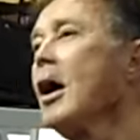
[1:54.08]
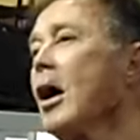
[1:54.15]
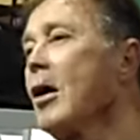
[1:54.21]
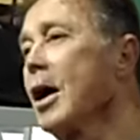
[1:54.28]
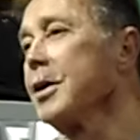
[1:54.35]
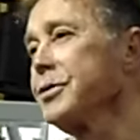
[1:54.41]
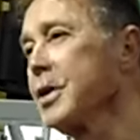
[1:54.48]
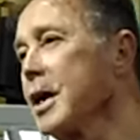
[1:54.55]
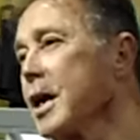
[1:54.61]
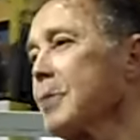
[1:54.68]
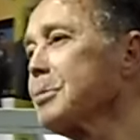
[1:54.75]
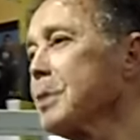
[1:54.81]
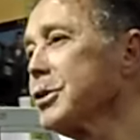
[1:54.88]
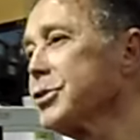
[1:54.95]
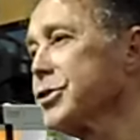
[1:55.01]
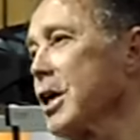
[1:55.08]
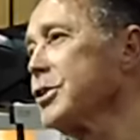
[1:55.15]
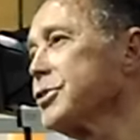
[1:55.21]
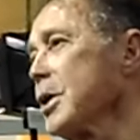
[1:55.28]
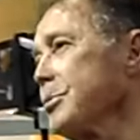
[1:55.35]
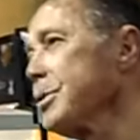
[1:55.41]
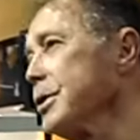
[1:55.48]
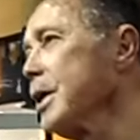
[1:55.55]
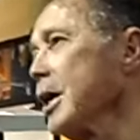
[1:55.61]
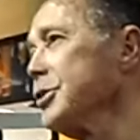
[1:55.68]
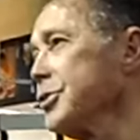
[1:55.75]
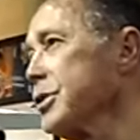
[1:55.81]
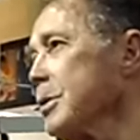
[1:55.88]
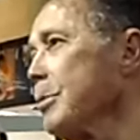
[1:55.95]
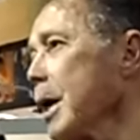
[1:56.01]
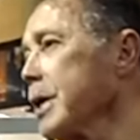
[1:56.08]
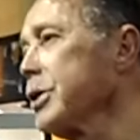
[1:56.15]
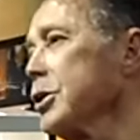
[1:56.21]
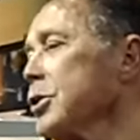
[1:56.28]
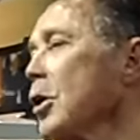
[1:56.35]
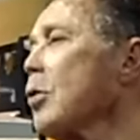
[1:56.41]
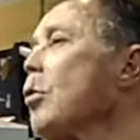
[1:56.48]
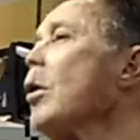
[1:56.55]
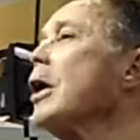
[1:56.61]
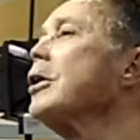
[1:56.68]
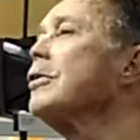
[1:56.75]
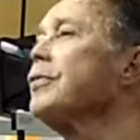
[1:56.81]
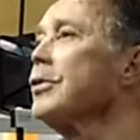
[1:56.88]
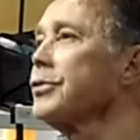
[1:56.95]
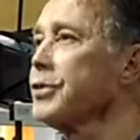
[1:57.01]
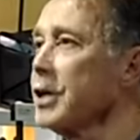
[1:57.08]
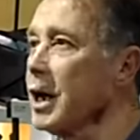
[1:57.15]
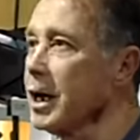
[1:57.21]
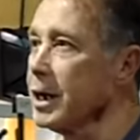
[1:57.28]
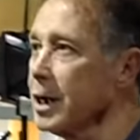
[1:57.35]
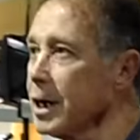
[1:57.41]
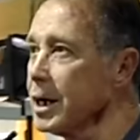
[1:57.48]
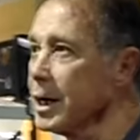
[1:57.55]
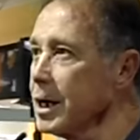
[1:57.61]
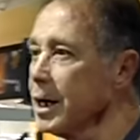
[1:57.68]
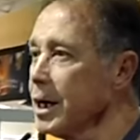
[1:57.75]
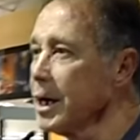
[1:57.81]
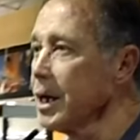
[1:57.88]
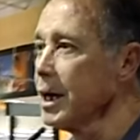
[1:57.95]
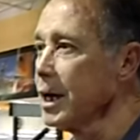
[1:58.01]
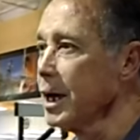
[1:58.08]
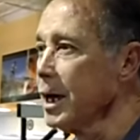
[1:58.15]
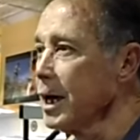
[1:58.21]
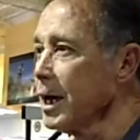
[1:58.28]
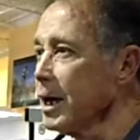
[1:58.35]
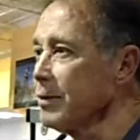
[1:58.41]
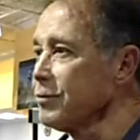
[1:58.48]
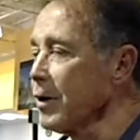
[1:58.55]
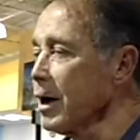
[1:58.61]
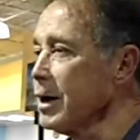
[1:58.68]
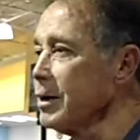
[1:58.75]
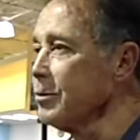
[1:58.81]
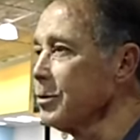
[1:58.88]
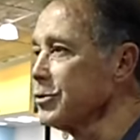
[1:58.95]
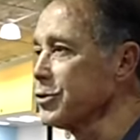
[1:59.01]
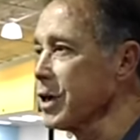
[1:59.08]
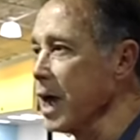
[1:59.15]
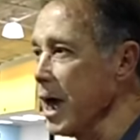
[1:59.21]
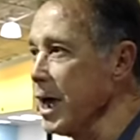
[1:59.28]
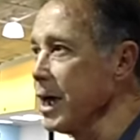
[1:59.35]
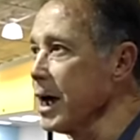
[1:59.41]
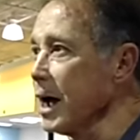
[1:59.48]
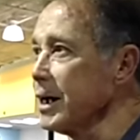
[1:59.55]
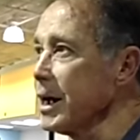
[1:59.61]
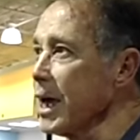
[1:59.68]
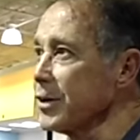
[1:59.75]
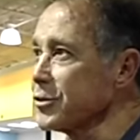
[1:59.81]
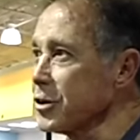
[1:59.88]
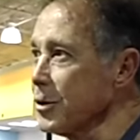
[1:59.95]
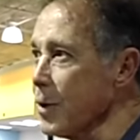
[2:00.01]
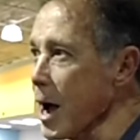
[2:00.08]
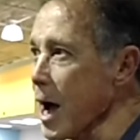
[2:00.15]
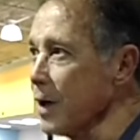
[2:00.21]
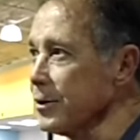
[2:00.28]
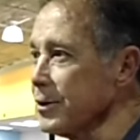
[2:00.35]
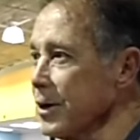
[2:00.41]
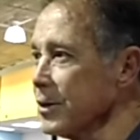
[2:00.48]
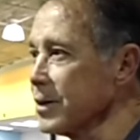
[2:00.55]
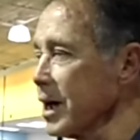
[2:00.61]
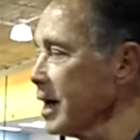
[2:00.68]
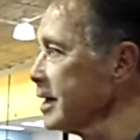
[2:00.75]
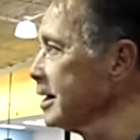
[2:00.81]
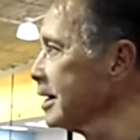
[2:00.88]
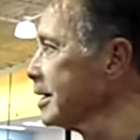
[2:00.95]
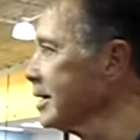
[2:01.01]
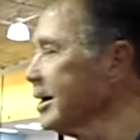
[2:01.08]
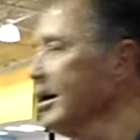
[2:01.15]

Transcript: All right, then I'm going to say something nice to you, Mike. You look wonderful today. Thank you. If I was gay, I'd ask you out, okay?